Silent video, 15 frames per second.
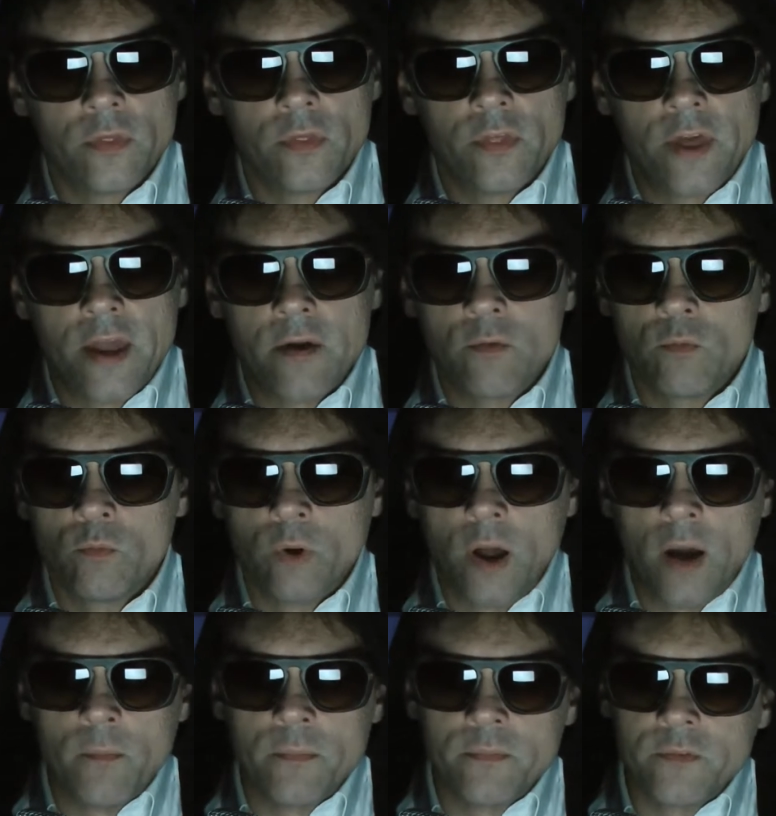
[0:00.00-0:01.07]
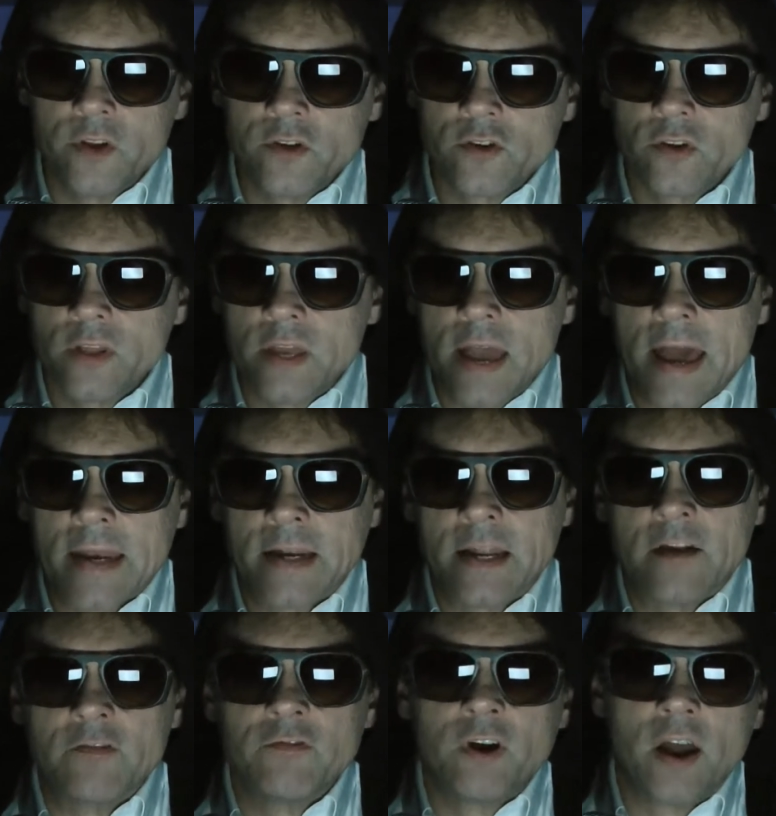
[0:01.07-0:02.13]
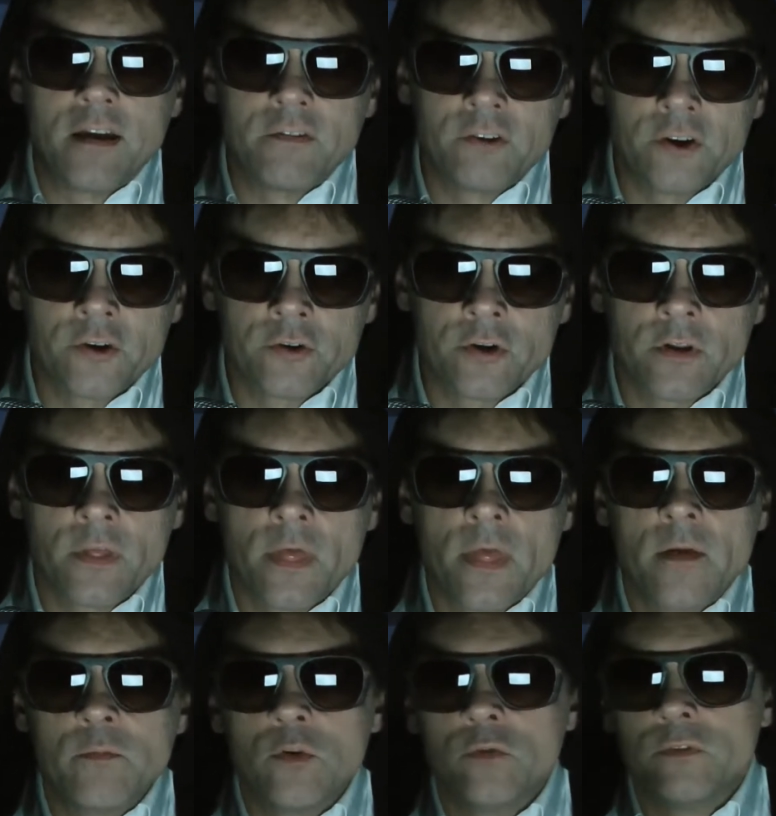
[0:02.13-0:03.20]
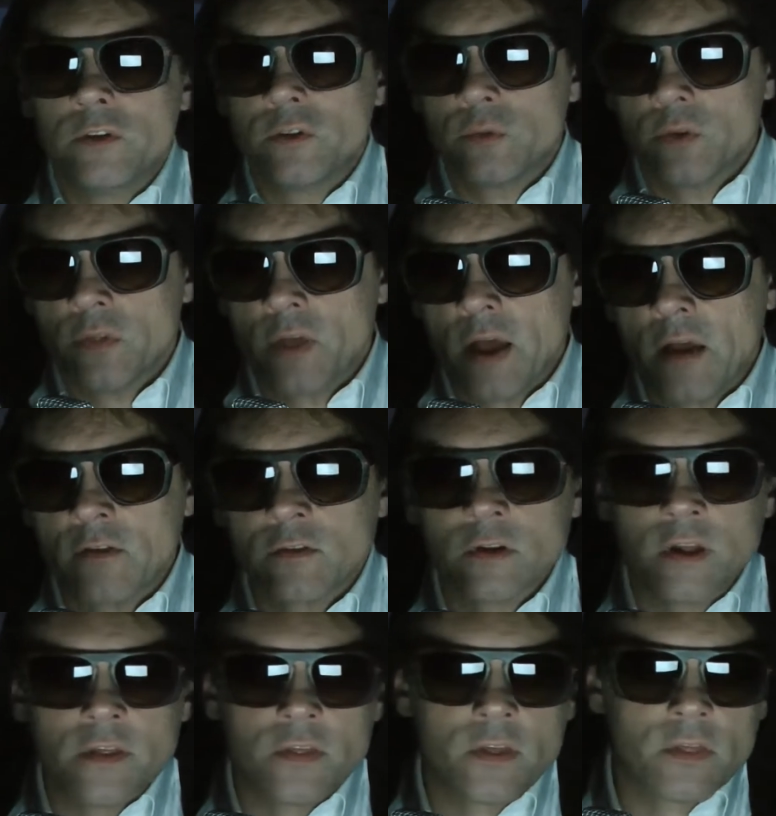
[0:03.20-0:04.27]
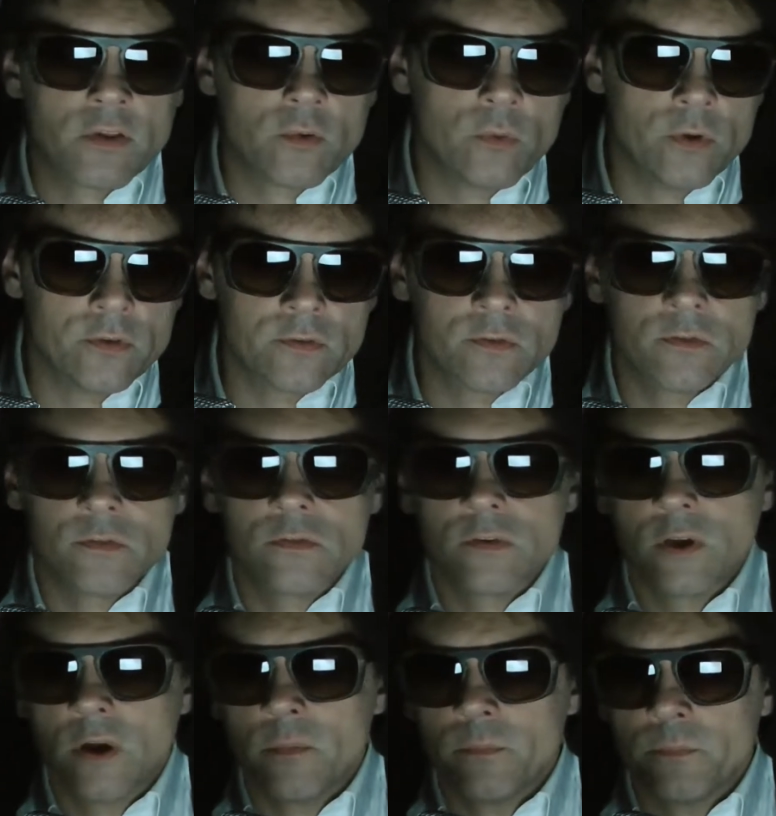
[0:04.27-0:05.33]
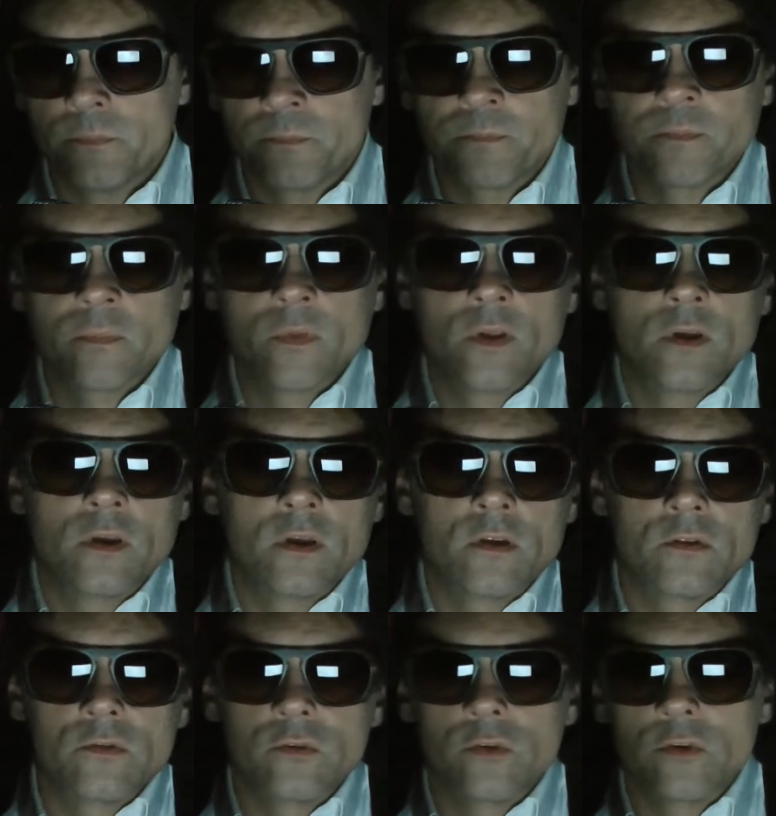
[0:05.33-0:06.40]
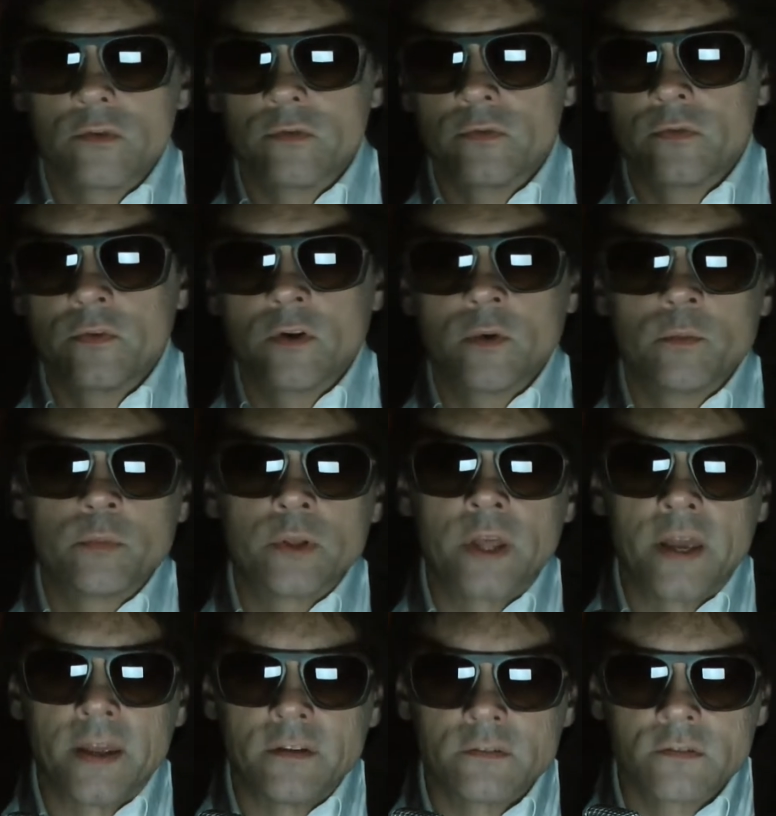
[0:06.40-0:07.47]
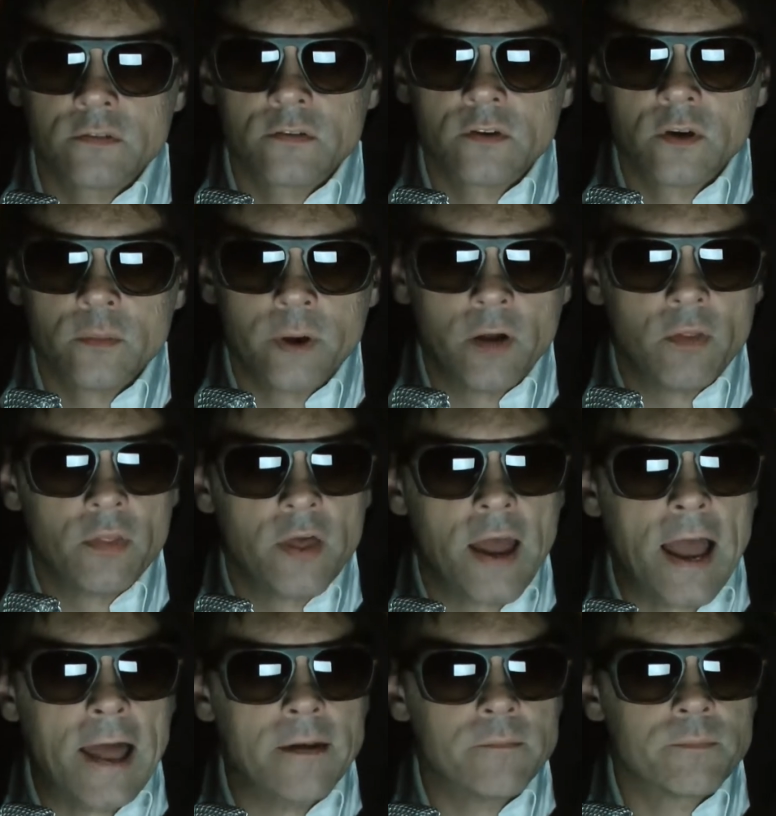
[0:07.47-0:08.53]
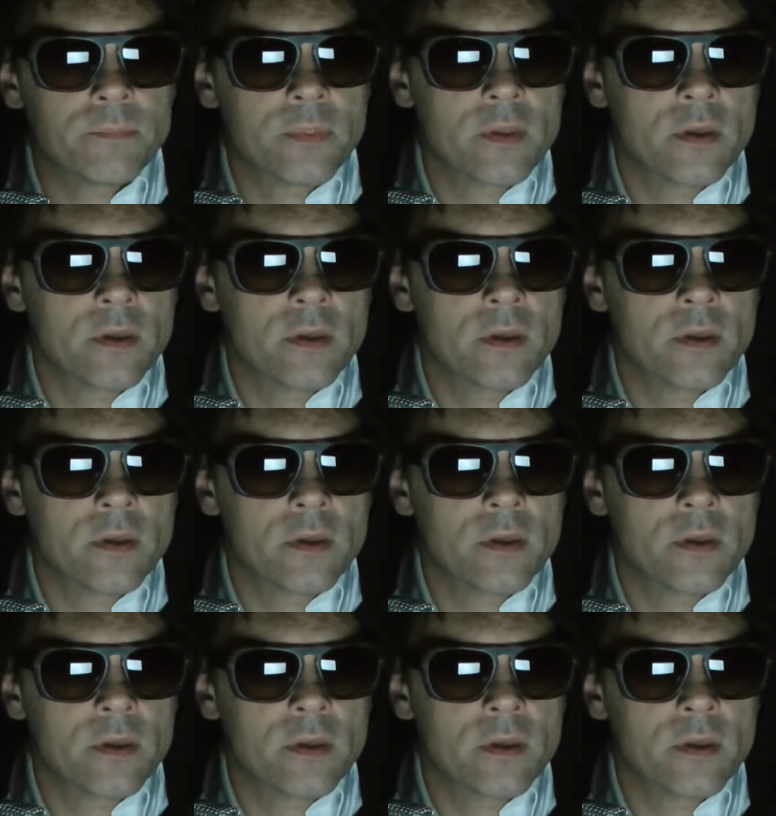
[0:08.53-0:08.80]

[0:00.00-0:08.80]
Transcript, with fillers: They initially had it at 500 and they moved it to 1,000. I think there was some sort of complaints about that.